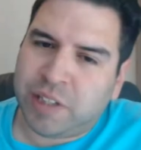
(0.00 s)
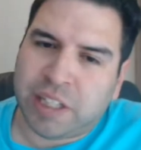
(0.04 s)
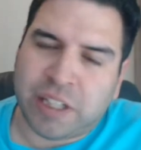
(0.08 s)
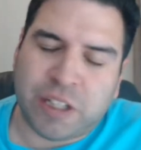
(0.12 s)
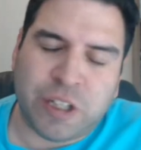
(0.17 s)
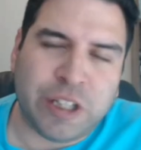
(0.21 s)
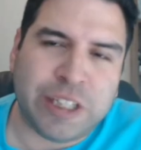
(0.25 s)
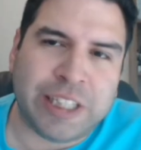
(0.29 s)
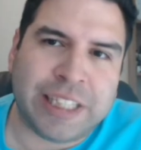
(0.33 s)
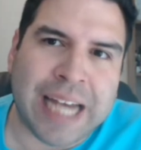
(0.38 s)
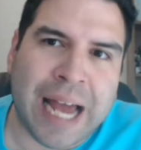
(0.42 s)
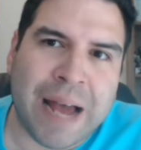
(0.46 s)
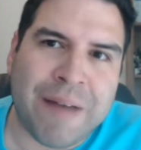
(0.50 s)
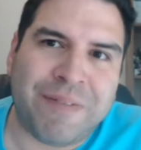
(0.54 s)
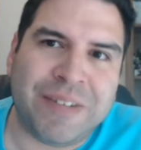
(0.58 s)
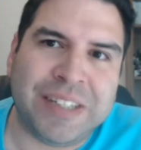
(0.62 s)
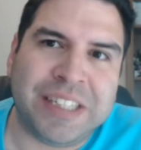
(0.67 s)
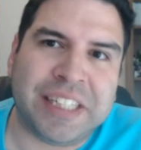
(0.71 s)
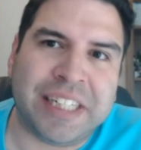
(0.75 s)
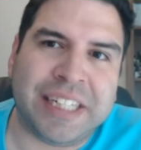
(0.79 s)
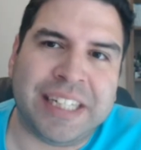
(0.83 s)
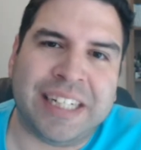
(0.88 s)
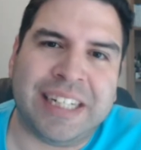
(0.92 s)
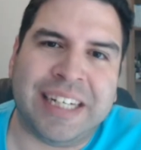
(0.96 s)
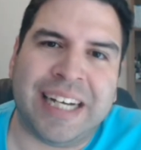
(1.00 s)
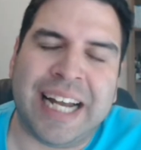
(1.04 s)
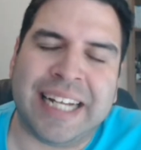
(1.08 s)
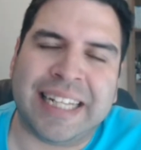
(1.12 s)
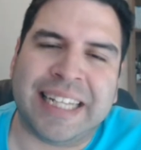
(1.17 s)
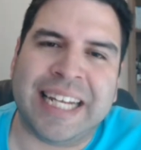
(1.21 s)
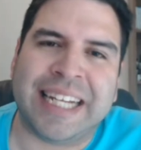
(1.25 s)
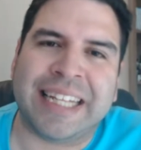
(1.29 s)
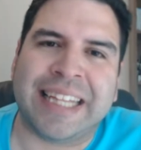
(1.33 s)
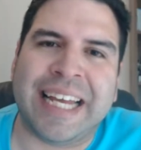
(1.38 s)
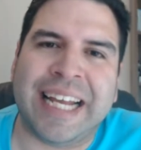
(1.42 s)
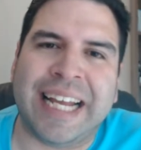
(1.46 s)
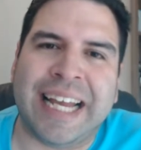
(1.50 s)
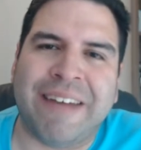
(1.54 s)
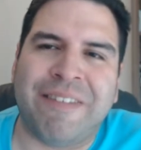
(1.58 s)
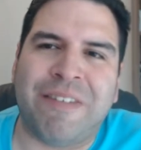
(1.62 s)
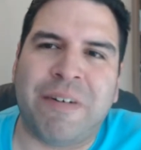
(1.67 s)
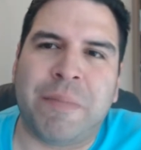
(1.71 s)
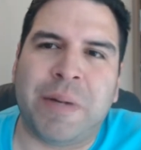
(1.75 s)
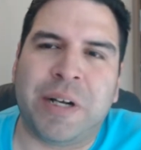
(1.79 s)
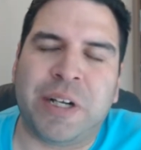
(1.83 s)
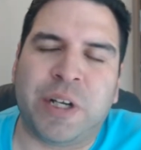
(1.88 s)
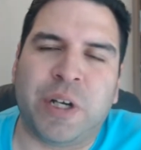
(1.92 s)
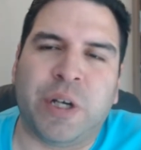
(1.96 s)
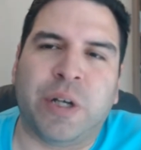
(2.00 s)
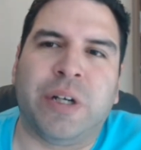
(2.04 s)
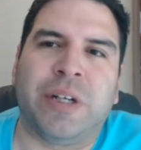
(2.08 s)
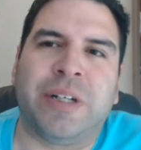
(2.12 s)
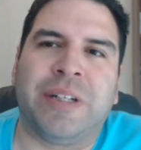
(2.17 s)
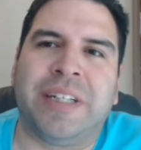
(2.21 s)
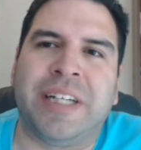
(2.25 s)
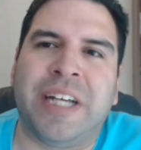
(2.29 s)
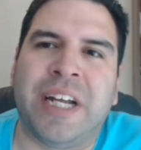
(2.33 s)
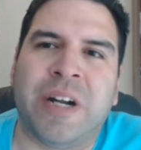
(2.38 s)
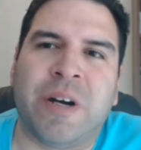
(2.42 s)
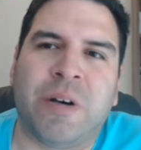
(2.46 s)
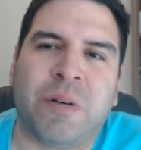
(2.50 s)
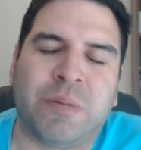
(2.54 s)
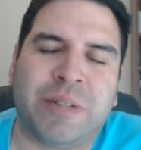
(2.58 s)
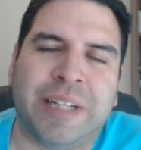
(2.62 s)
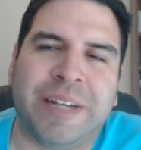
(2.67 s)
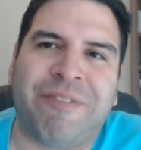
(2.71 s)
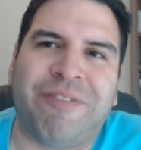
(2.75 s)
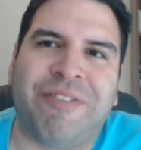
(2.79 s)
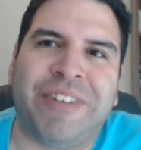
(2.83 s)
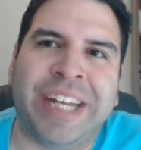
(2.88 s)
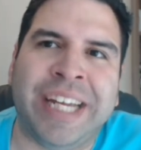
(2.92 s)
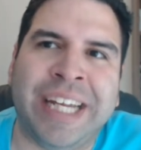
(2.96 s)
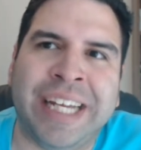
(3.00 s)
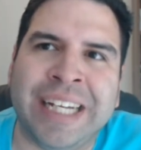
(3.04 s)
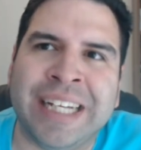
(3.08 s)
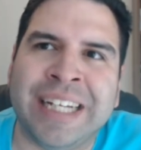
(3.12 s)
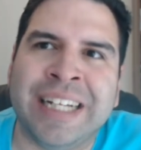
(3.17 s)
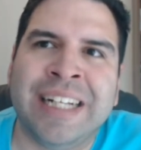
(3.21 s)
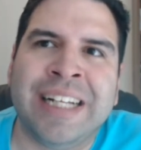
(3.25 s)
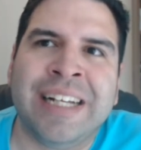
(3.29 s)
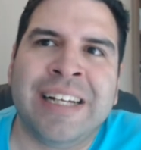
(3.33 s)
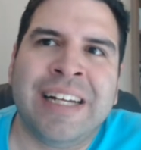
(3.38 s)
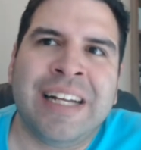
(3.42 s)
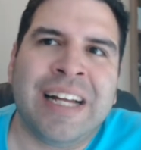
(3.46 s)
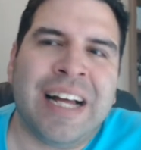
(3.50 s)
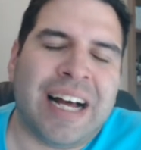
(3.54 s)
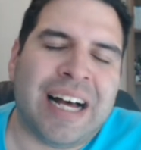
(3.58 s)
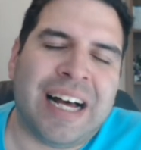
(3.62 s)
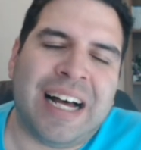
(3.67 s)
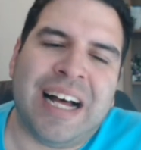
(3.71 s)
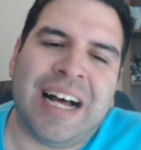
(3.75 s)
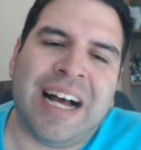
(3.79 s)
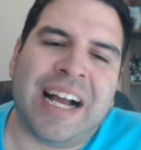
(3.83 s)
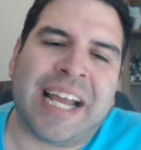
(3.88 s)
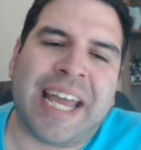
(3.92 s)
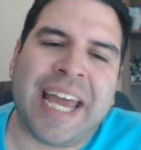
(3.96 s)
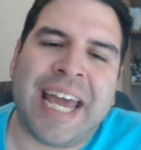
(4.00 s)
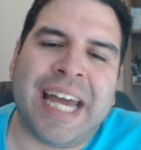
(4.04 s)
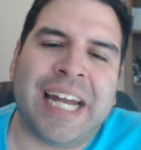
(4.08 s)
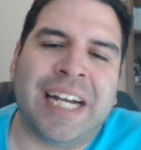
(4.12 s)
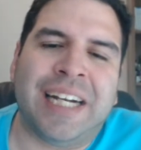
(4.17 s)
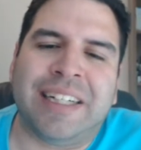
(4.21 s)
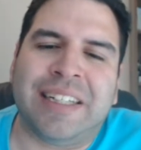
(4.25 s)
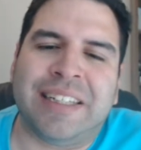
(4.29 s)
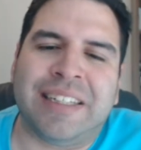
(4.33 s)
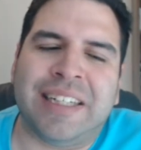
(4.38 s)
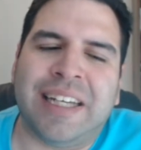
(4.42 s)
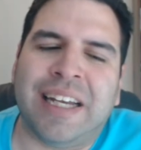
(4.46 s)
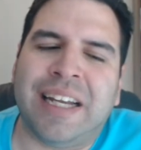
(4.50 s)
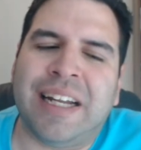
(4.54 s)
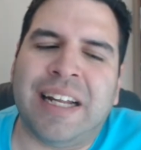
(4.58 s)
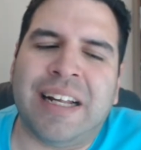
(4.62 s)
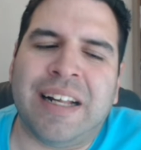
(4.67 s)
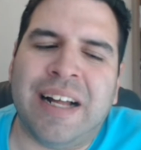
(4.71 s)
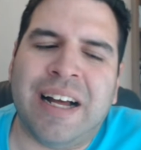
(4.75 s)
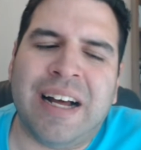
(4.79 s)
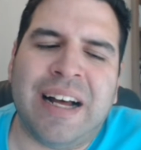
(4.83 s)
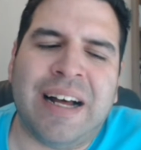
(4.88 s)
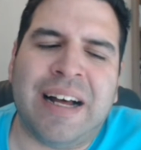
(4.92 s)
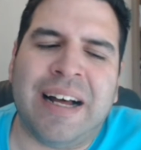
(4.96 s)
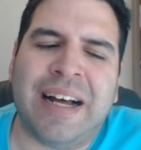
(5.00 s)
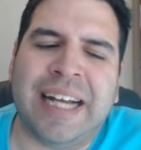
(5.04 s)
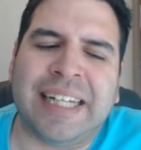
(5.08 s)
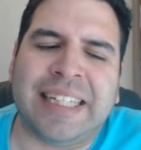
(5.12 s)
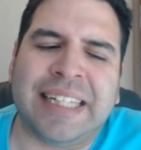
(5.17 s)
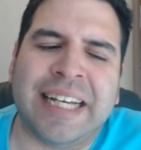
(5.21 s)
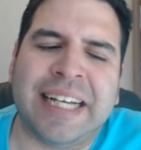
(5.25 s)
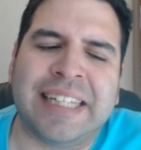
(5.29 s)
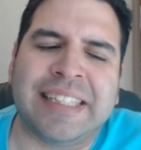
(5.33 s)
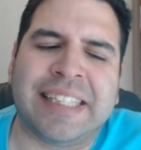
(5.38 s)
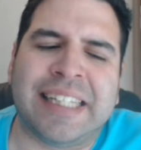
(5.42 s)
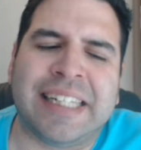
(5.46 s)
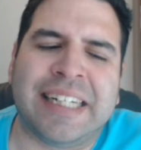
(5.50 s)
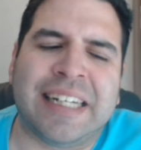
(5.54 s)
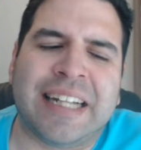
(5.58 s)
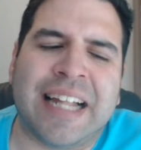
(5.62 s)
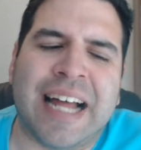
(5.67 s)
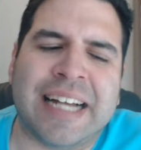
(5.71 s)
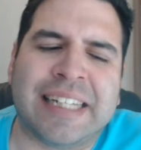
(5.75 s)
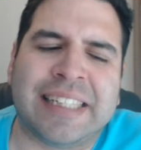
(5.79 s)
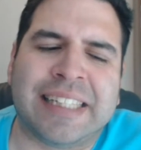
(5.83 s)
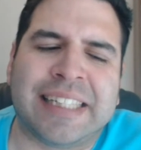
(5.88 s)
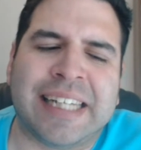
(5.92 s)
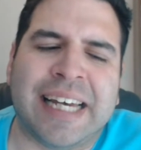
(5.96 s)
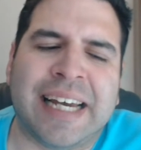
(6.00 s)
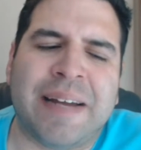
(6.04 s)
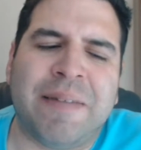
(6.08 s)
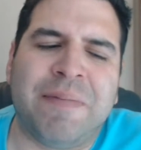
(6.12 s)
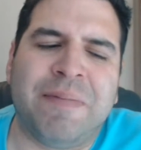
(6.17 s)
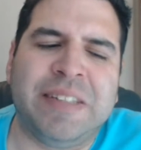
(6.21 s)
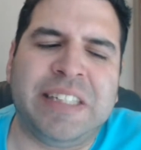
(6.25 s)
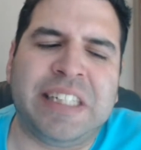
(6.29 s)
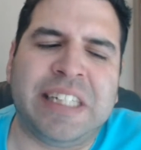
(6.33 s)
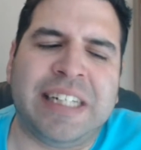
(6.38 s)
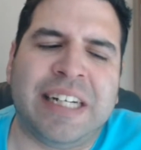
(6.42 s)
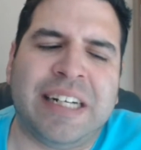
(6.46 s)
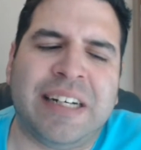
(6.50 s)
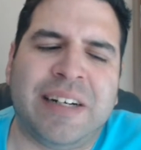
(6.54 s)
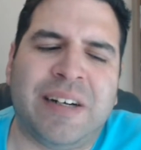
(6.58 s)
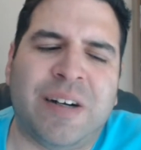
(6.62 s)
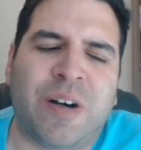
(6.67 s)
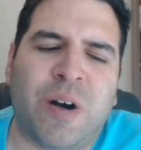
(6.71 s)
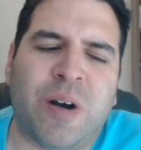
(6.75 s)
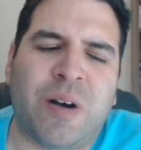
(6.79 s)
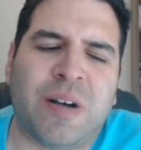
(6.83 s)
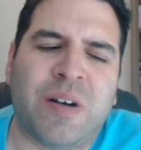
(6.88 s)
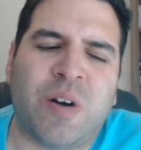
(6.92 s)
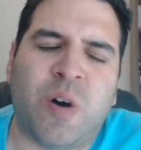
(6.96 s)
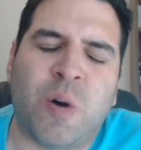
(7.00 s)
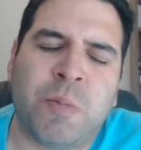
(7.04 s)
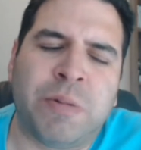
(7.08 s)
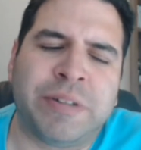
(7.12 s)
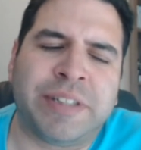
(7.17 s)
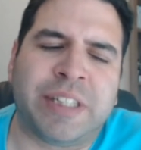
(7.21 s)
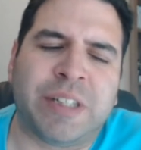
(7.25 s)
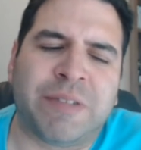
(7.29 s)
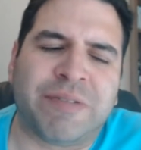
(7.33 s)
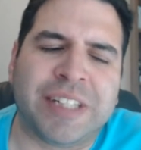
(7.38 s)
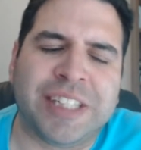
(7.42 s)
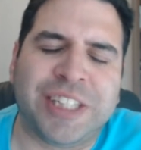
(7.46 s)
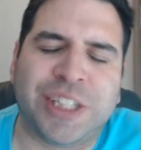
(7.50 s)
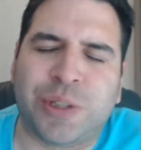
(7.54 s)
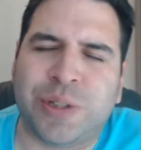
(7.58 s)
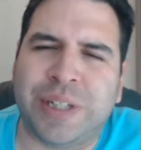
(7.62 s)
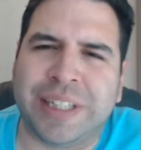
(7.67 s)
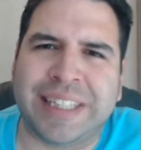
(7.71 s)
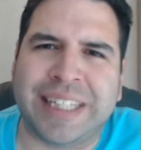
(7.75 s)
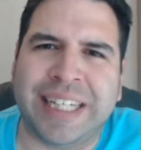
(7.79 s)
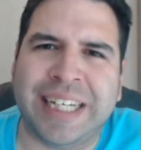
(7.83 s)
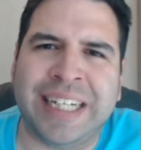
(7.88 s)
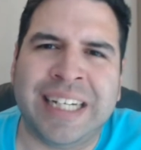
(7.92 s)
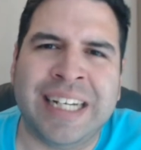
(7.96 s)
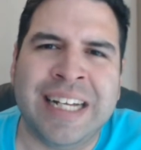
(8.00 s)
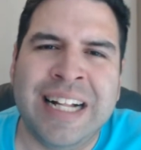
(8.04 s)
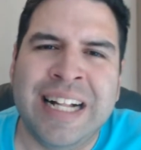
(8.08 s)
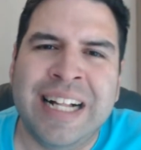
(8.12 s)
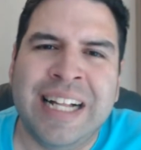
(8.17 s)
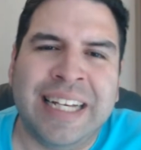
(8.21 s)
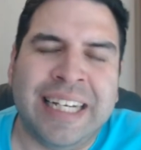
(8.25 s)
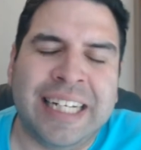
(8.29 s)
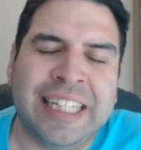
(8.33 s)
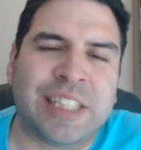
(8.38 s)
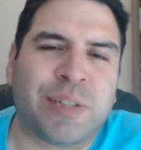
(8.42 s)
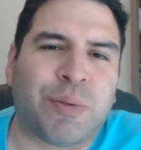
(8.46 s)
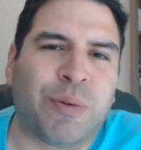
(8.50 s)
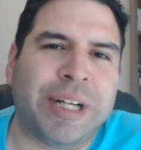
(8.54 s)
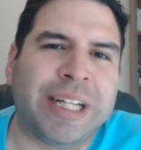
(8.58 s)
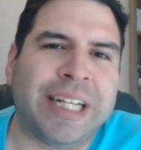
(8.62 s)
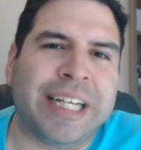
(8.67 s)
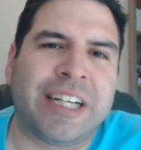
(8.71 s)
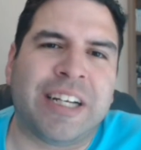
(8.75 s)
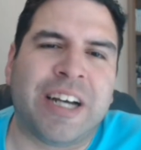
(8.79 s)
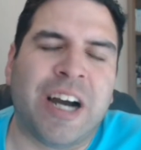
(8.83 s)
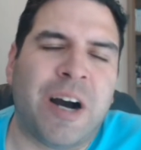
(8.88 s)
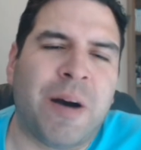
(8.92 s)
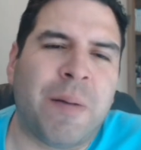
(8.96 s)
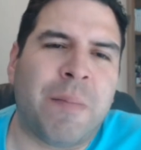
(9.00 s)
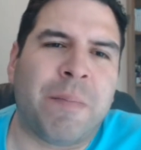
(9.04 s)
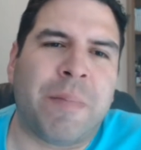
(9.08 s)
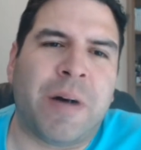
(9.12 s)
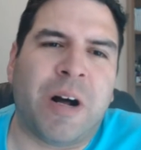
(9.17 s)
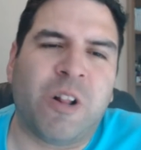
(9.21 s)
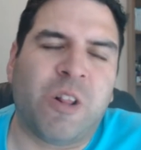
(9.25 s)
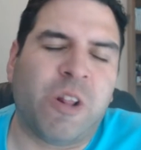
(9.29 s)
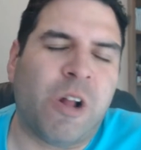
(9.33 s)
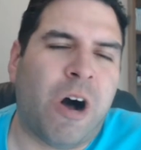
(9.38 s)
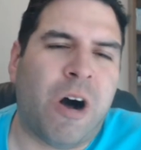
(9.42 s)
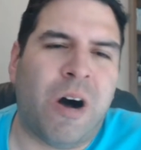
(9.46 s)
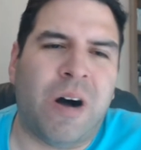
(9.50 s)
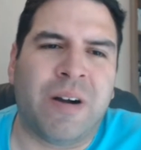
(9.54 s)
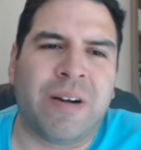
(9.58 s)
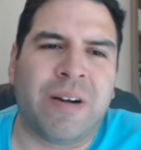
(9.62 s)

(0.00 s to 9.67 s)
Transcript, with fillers: good job, Vegeta. I think they gave him a good, you know, defeat. I think I said it last time, Vegeta almost self-destructed. He's really come along